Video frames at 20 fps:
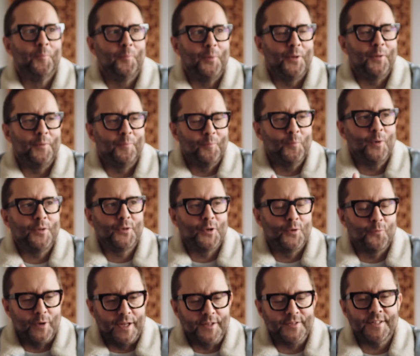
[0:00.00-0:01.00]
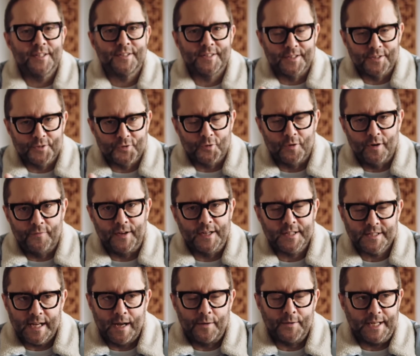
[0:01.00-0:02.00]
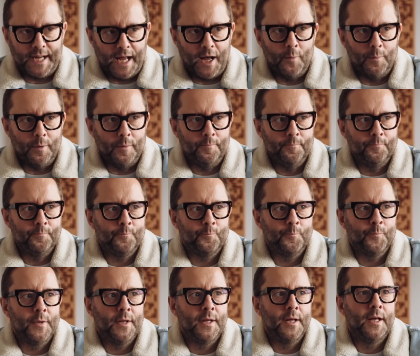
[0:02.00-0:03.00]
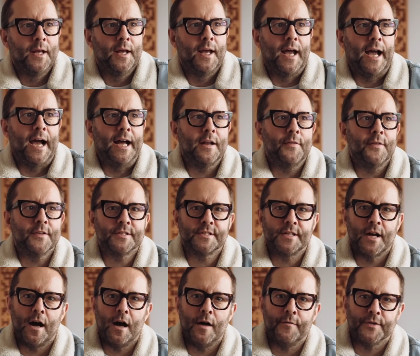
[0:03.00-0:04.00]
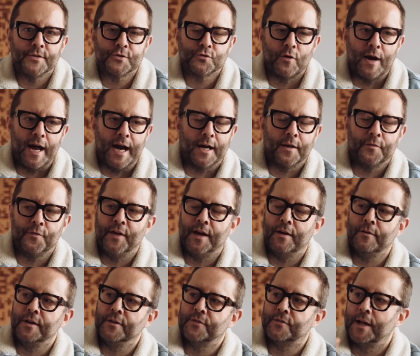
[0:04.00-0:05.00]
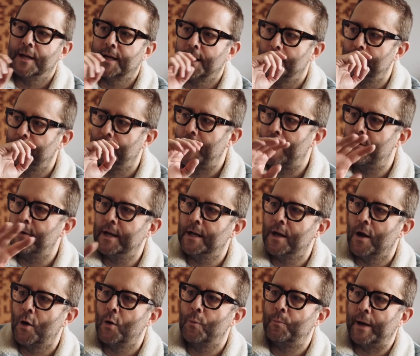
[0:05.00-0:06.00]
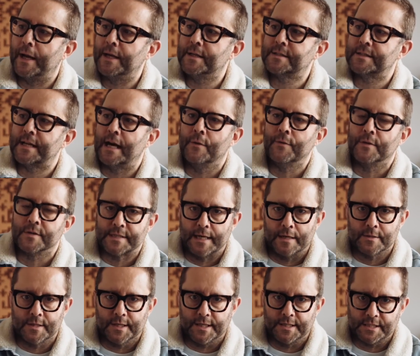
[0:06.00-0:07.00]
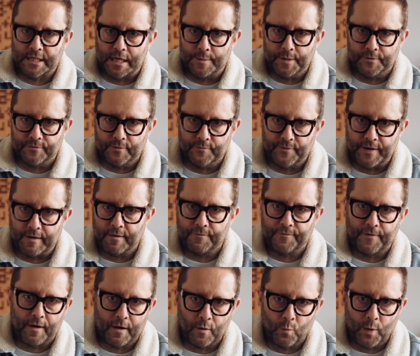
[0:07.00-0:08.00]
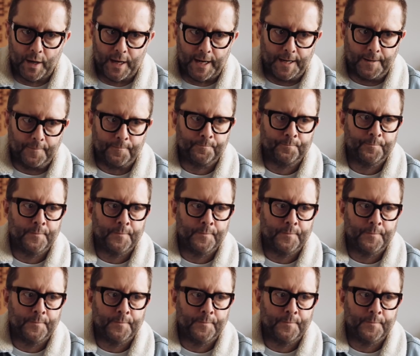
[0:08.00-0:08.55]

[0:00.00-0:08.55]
But with good reason, this is a terrific sounding album. And at the start of this track, there is like a very low bass sound that sounds like it's coming from very far away.